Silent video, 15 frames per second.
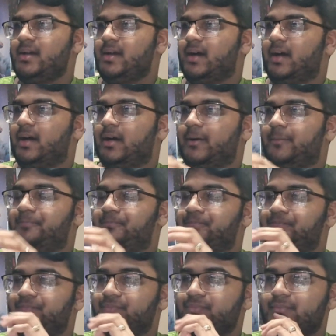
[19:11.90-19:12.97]

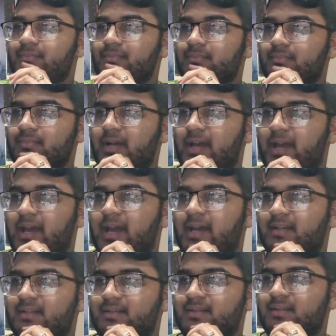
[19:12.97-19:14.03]
um,
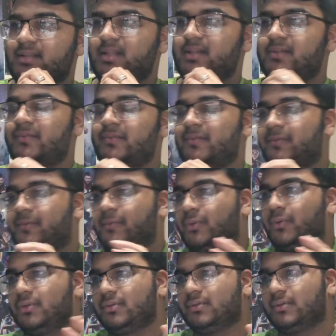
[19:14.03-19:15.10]
has the
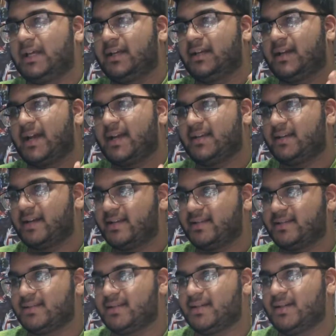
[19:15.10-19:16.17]
full like it
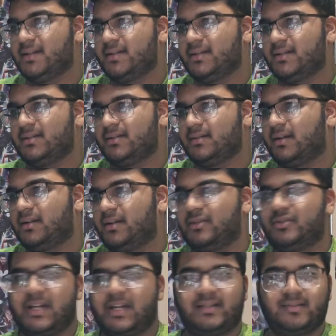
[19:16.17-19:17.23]
has a
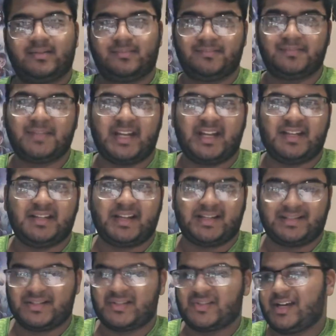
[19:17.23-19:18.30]
dress. It
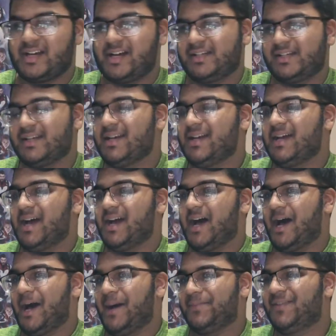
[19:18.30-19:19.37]
has a skirt.
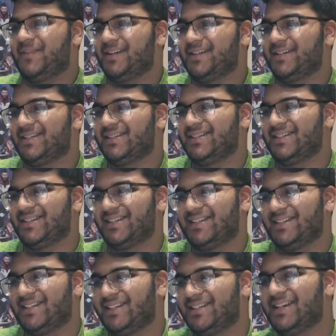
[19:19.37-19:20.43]
Um,
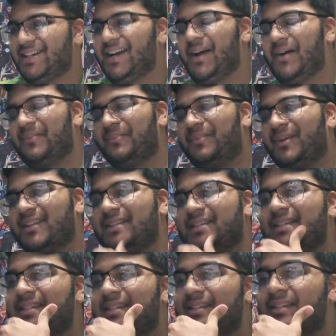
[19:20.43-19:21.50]
but
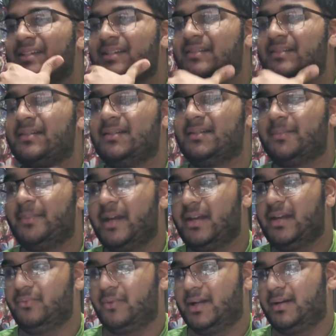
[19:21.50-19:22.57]
the
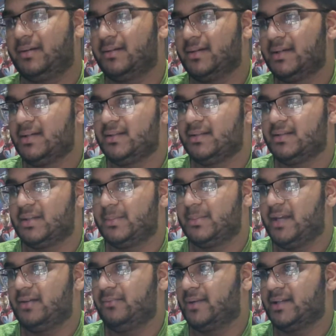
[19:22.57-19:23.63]
main one, the
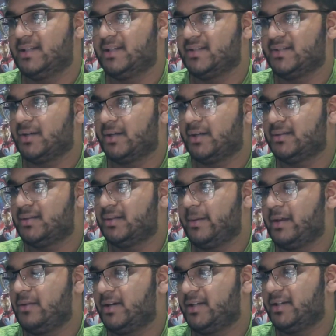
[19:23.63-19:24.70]
main one does not. The
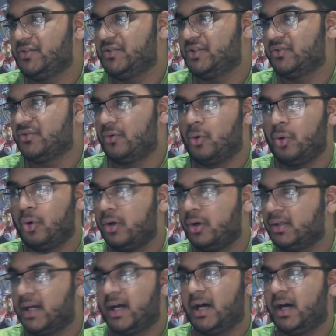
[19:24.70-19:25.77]
main one is just
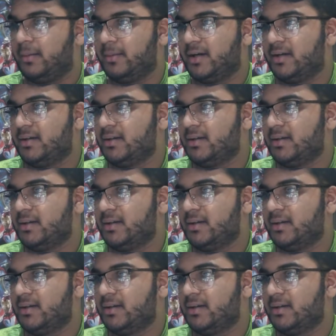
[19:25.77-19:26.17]
all armor.